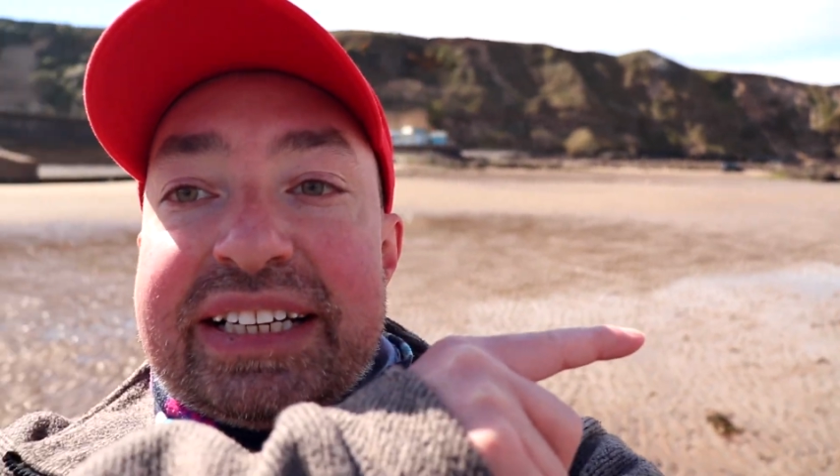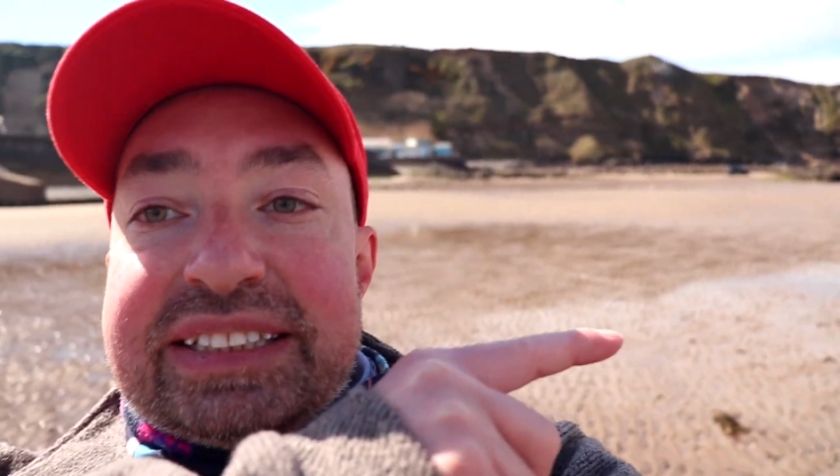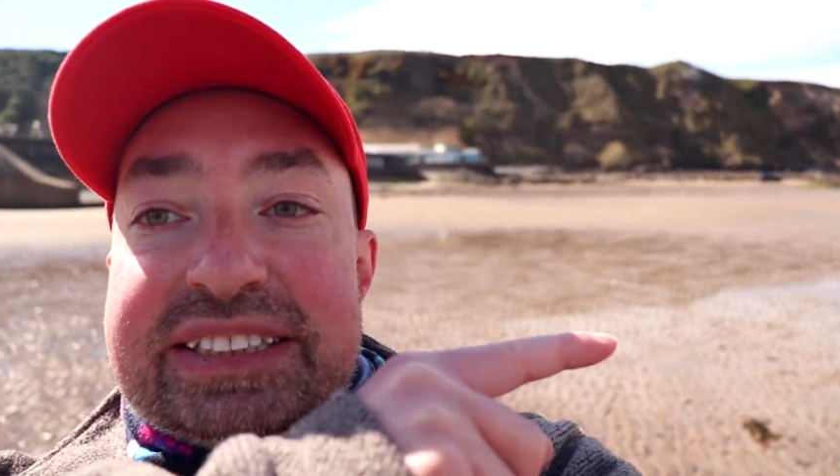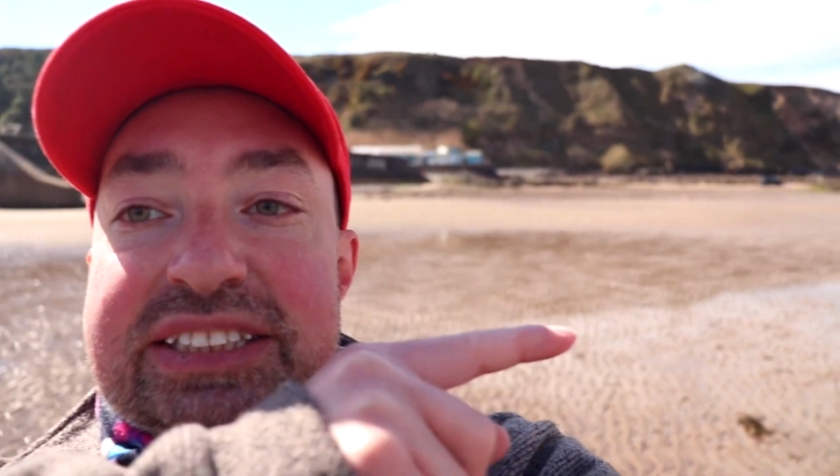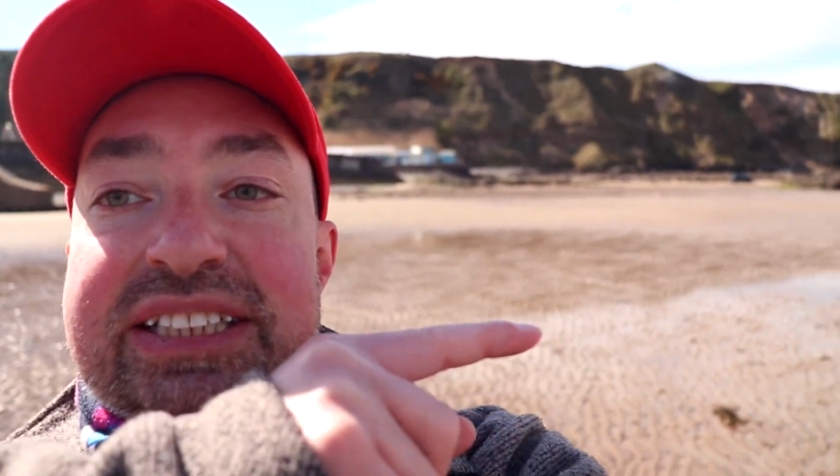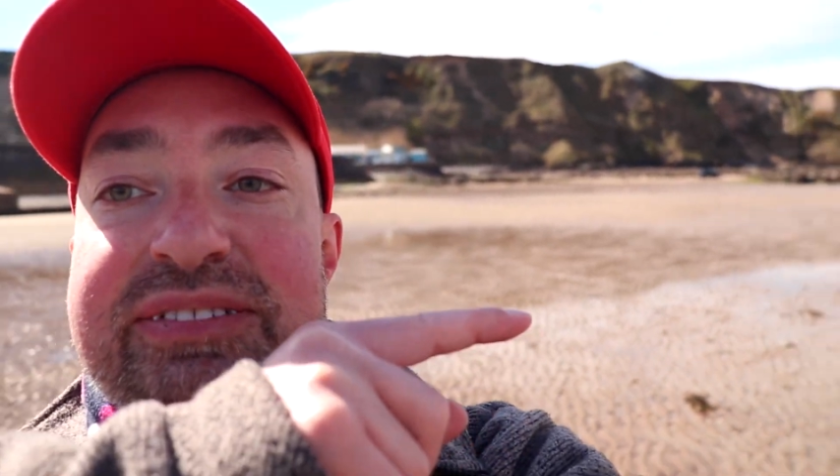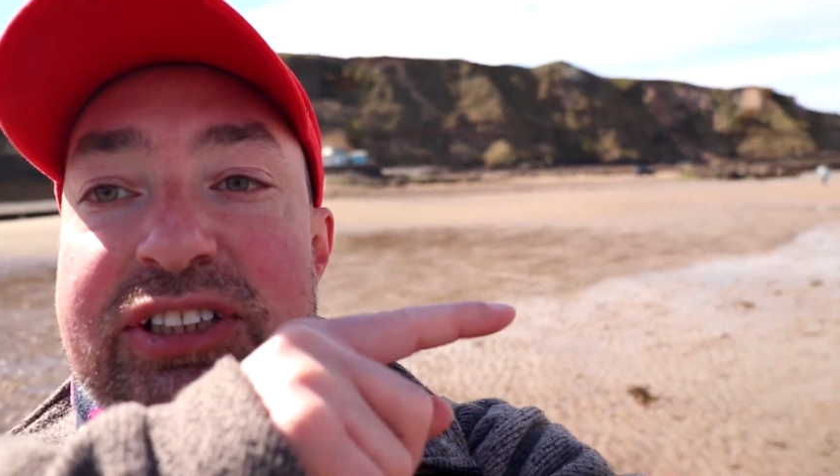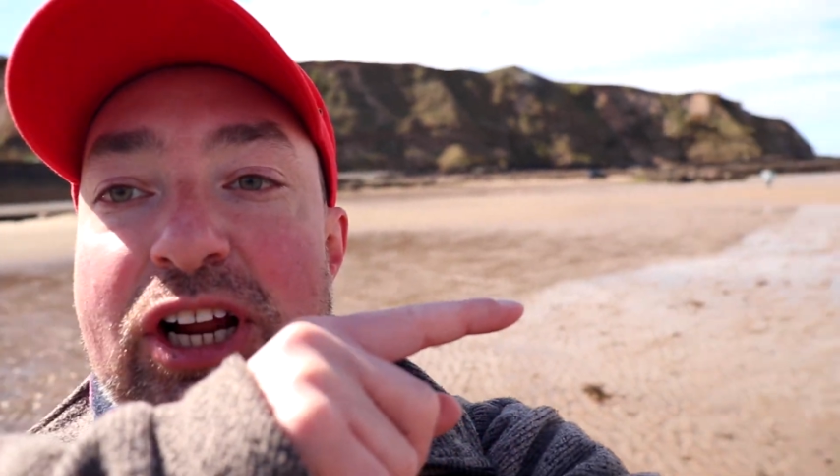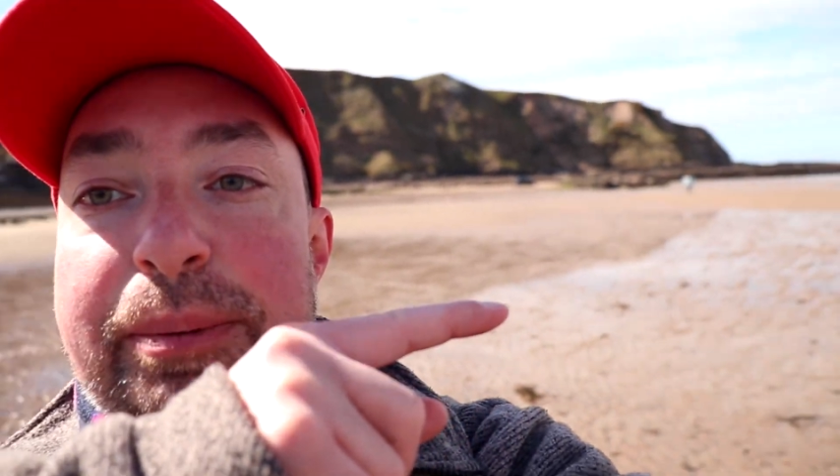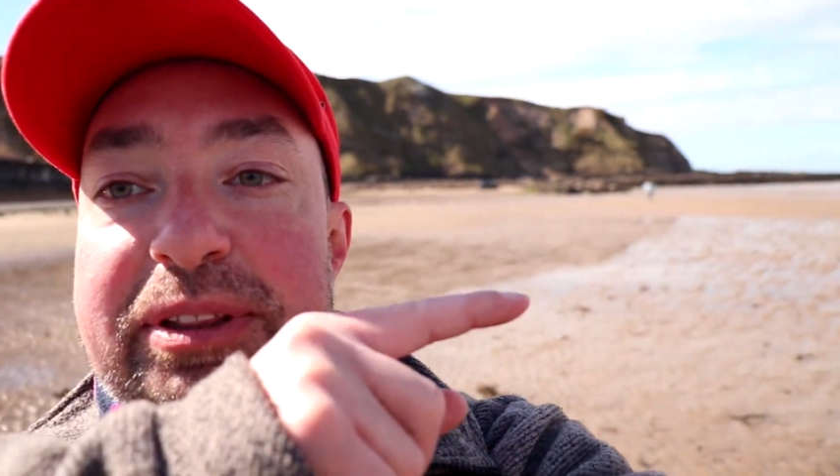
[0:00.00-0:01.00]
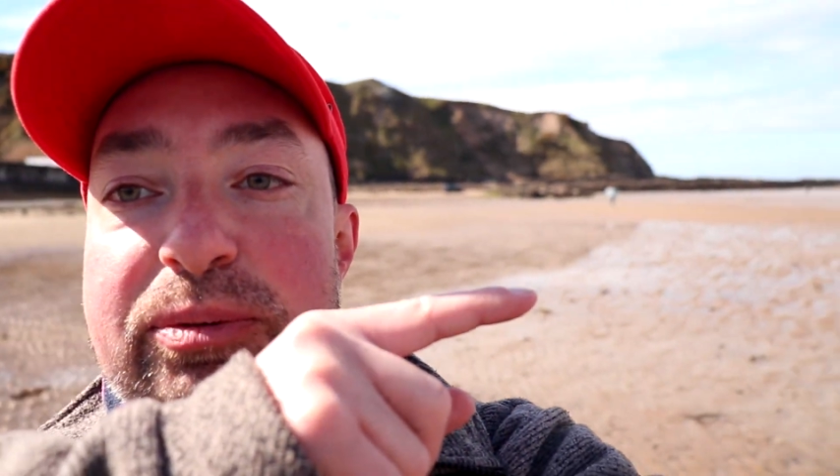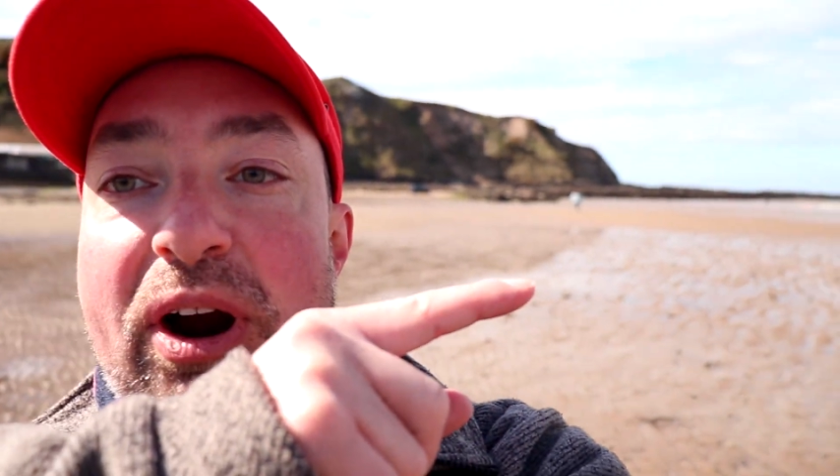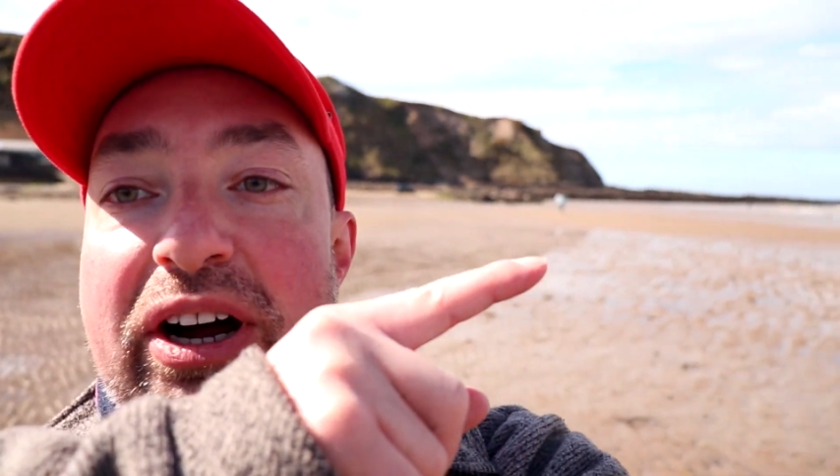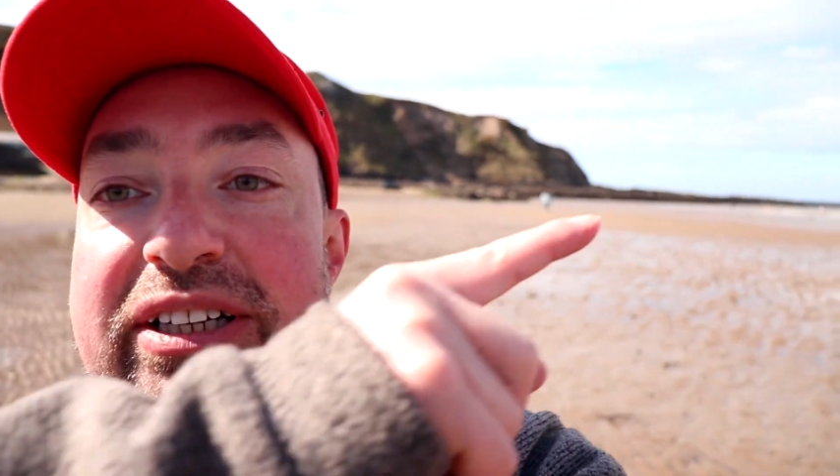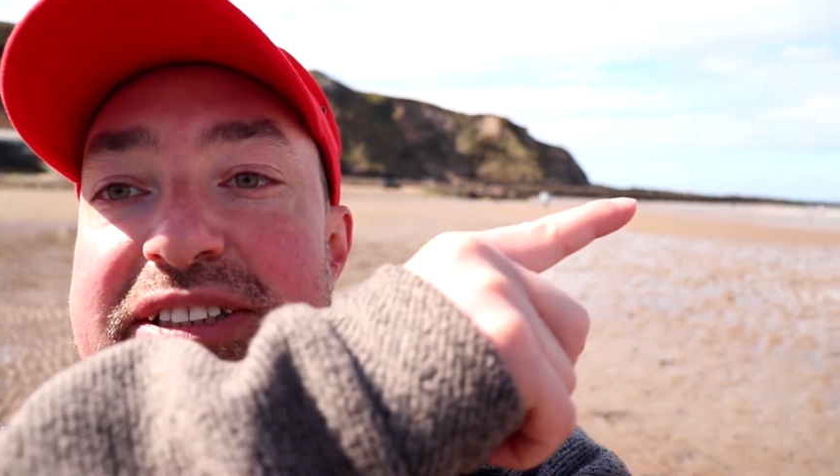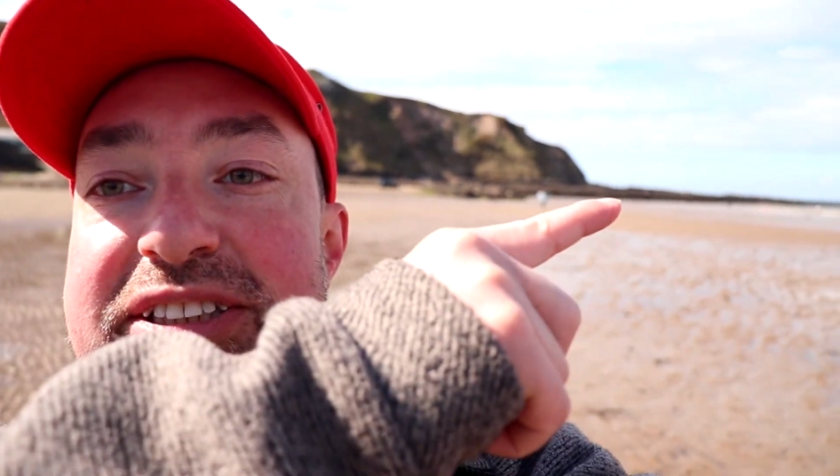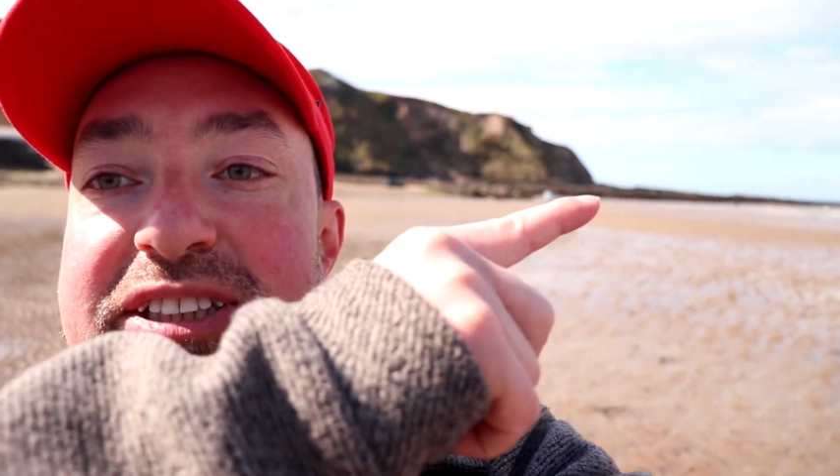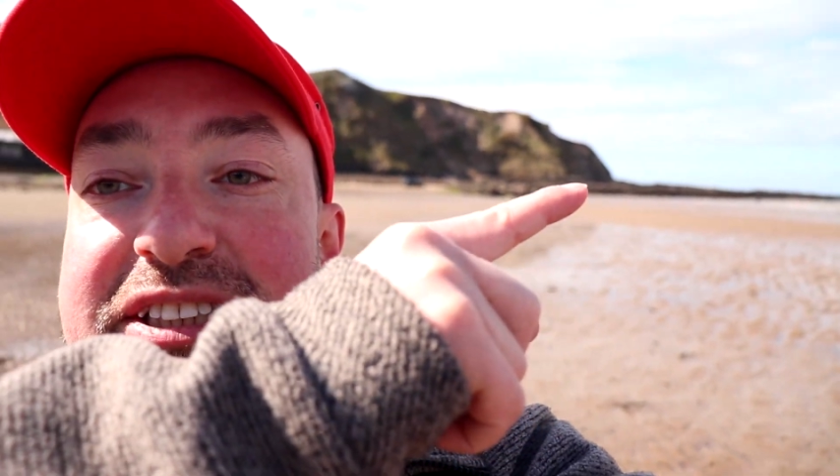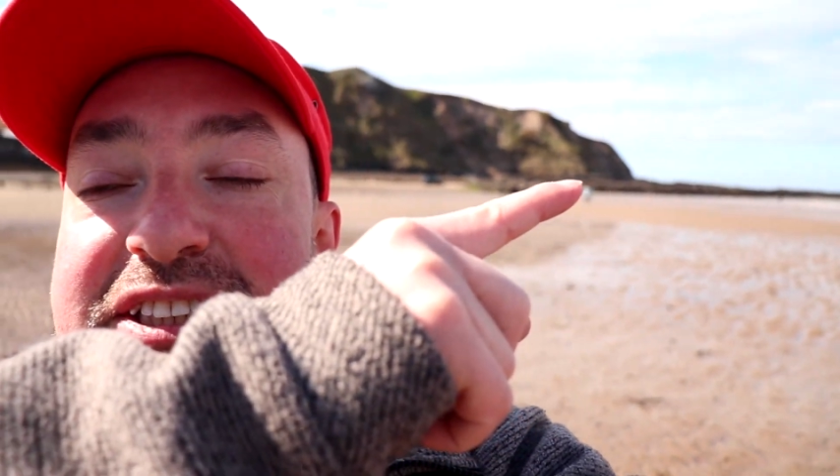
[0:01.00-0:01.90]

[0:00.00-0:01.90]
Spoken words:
you just have to climb on the rocks